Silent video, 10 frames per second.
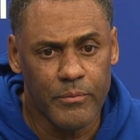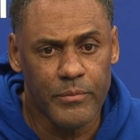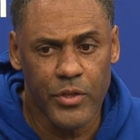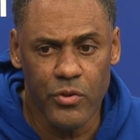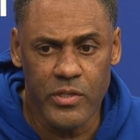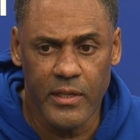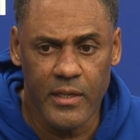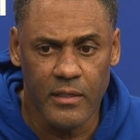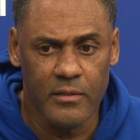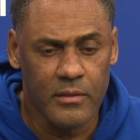usually
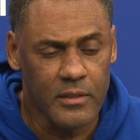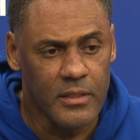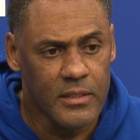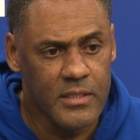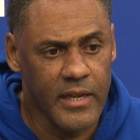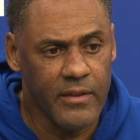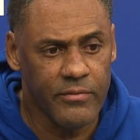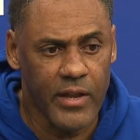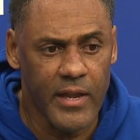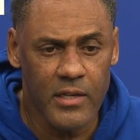can take
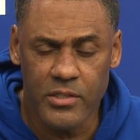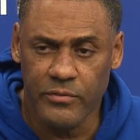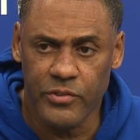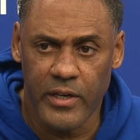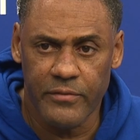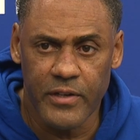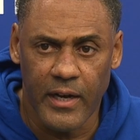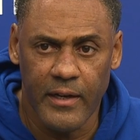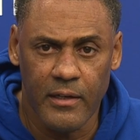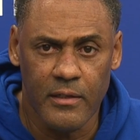advantage of draft
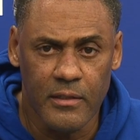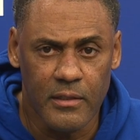night and